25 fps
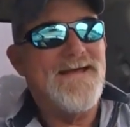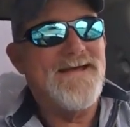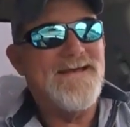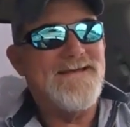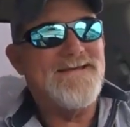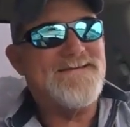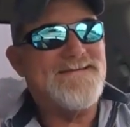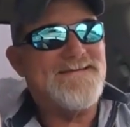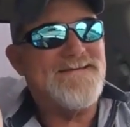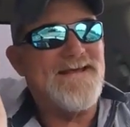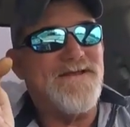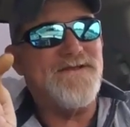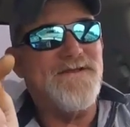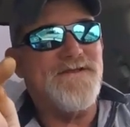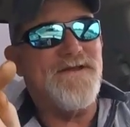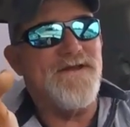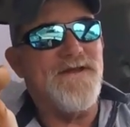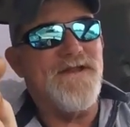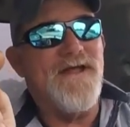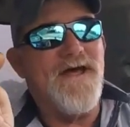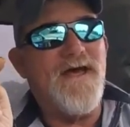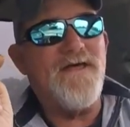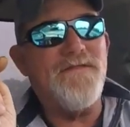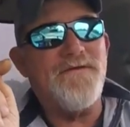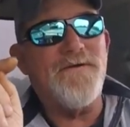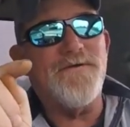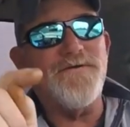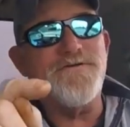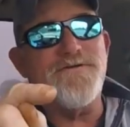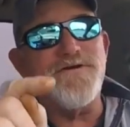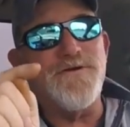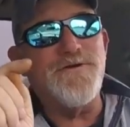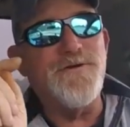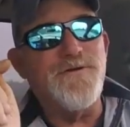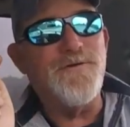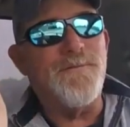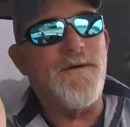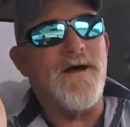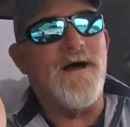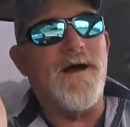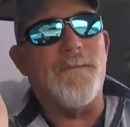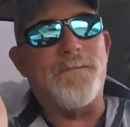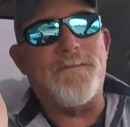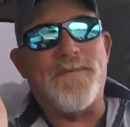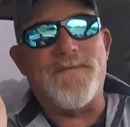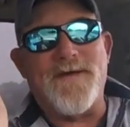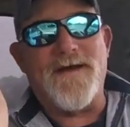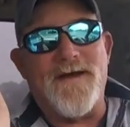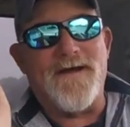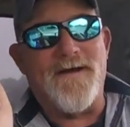They send another tube
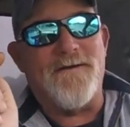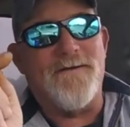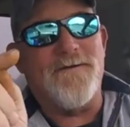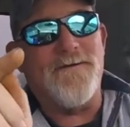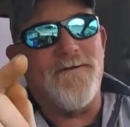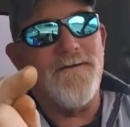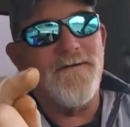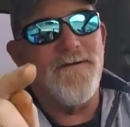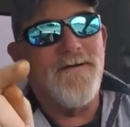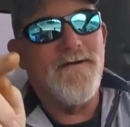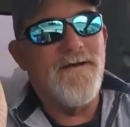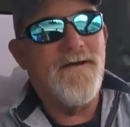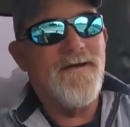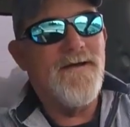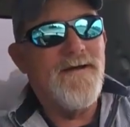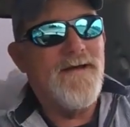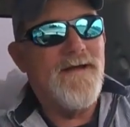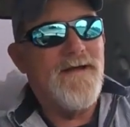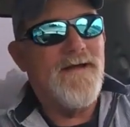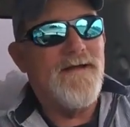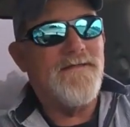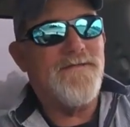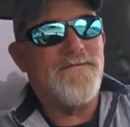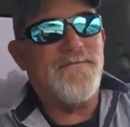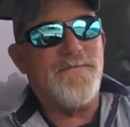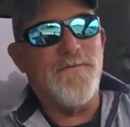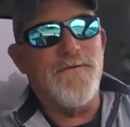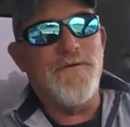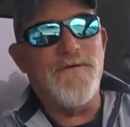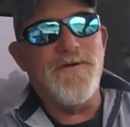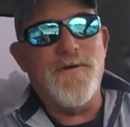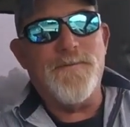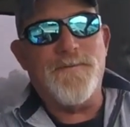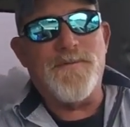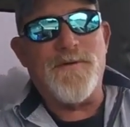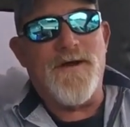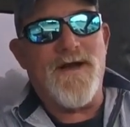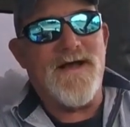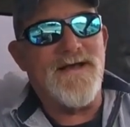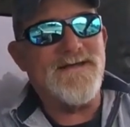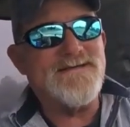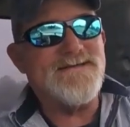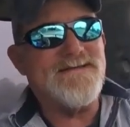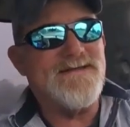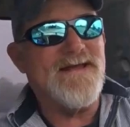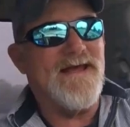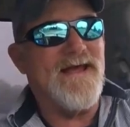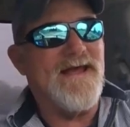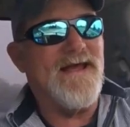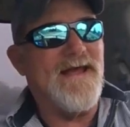up there, through your
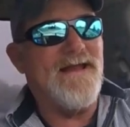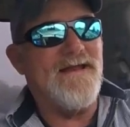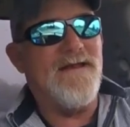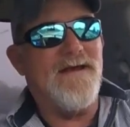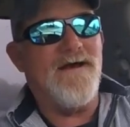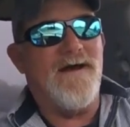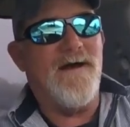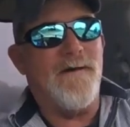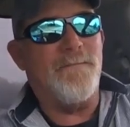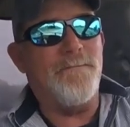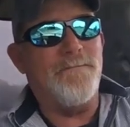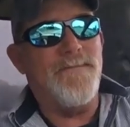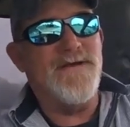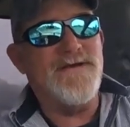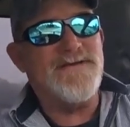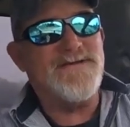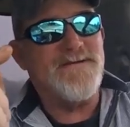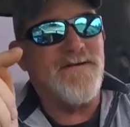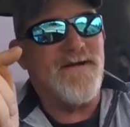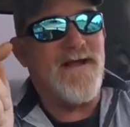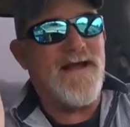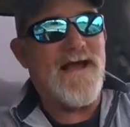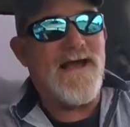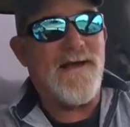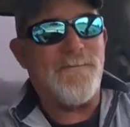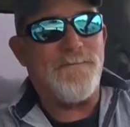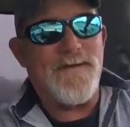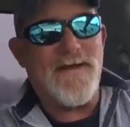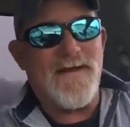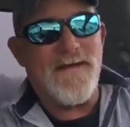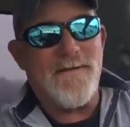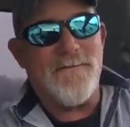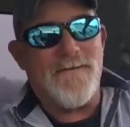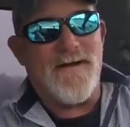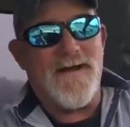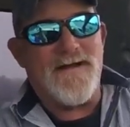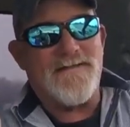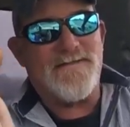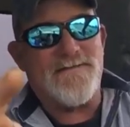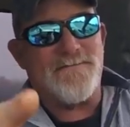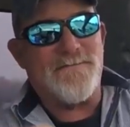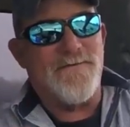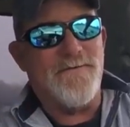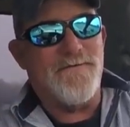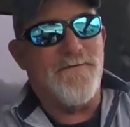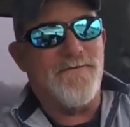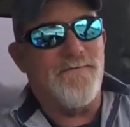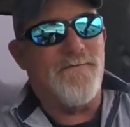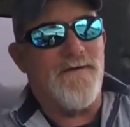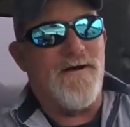prostate, up Mr. Happy, right
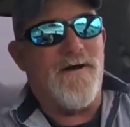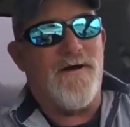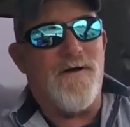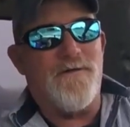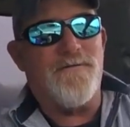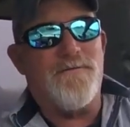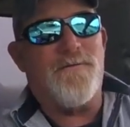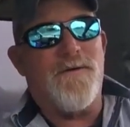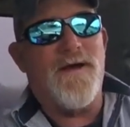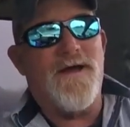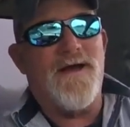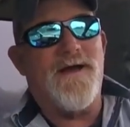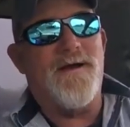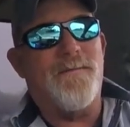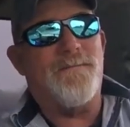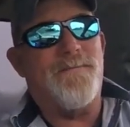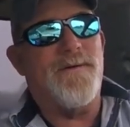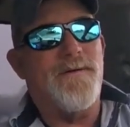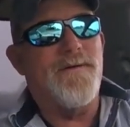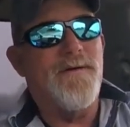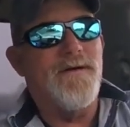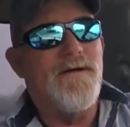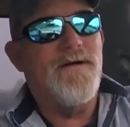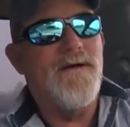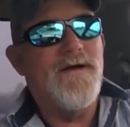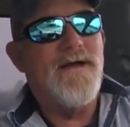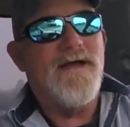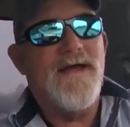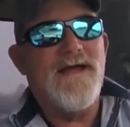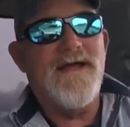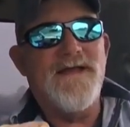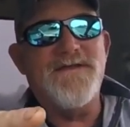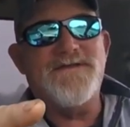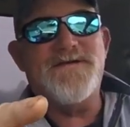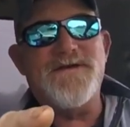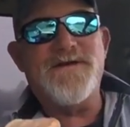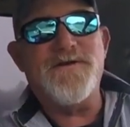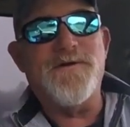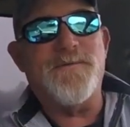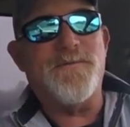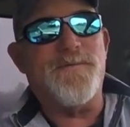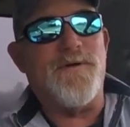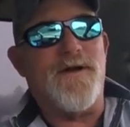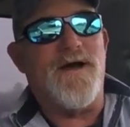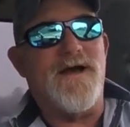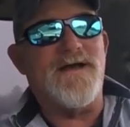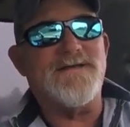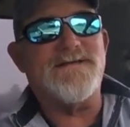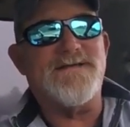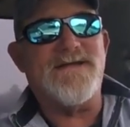through, all the way up into your
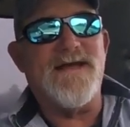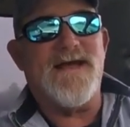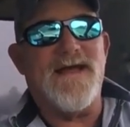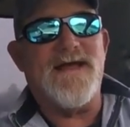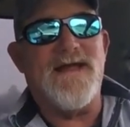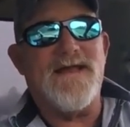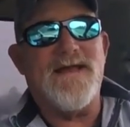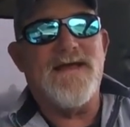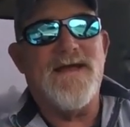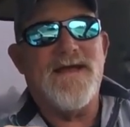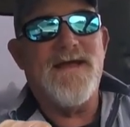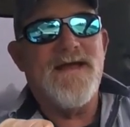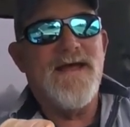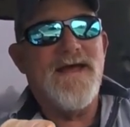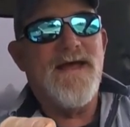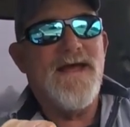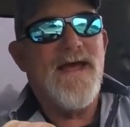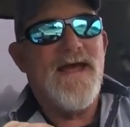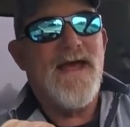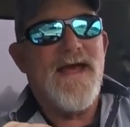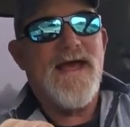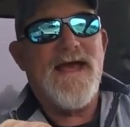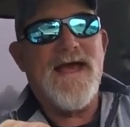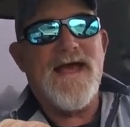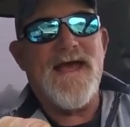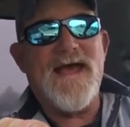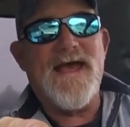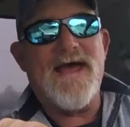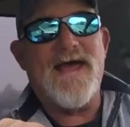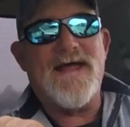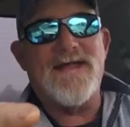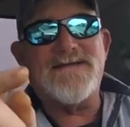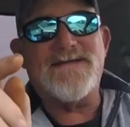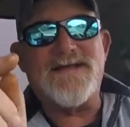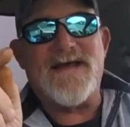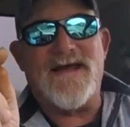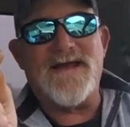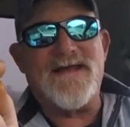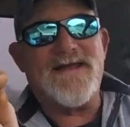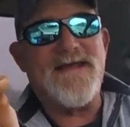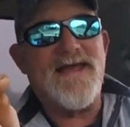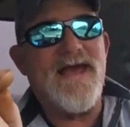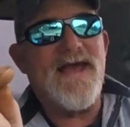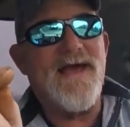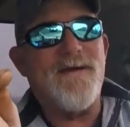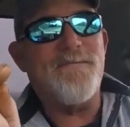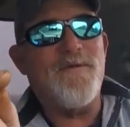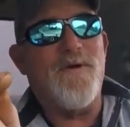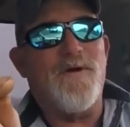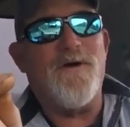prostate, and it's got a
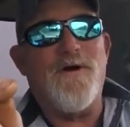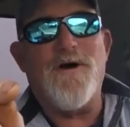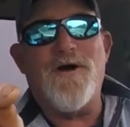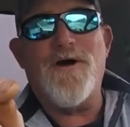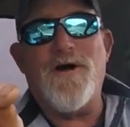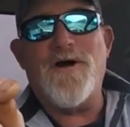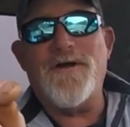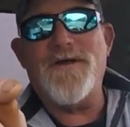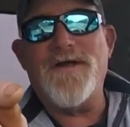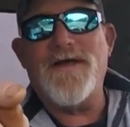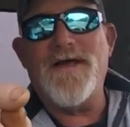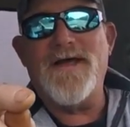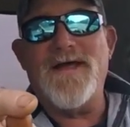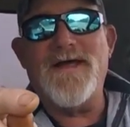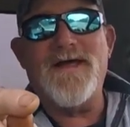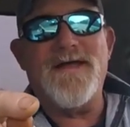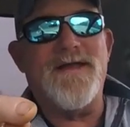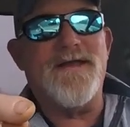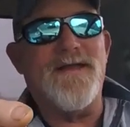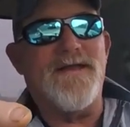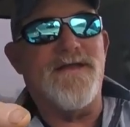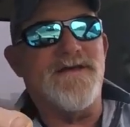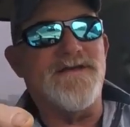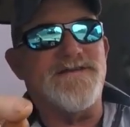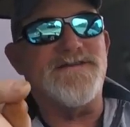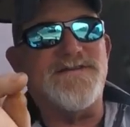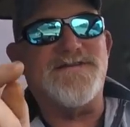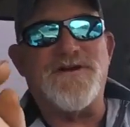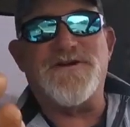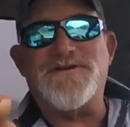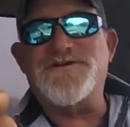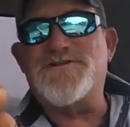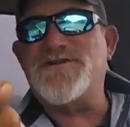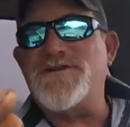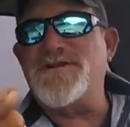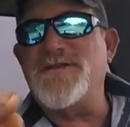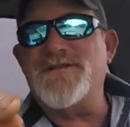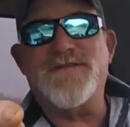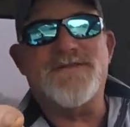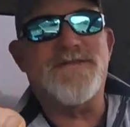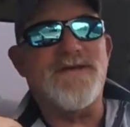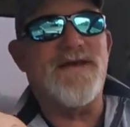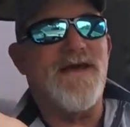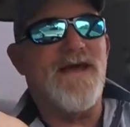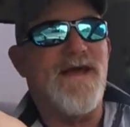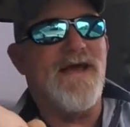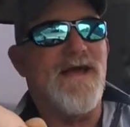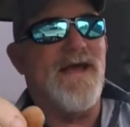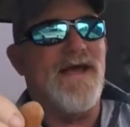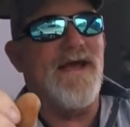camera on it, a suction
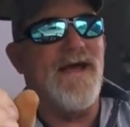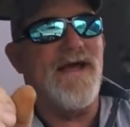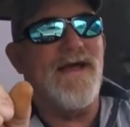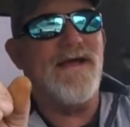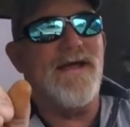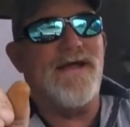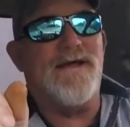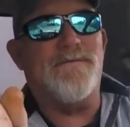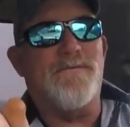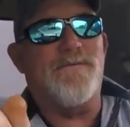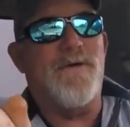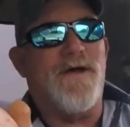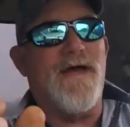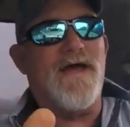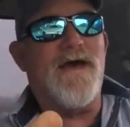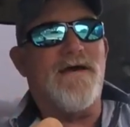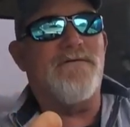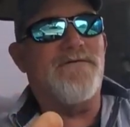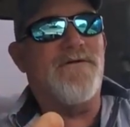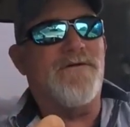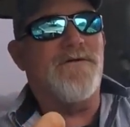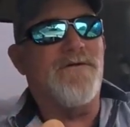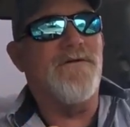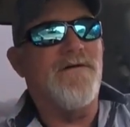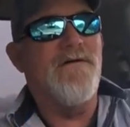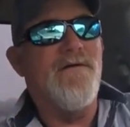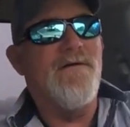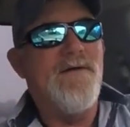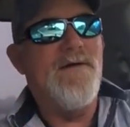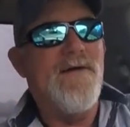thing, and whatever,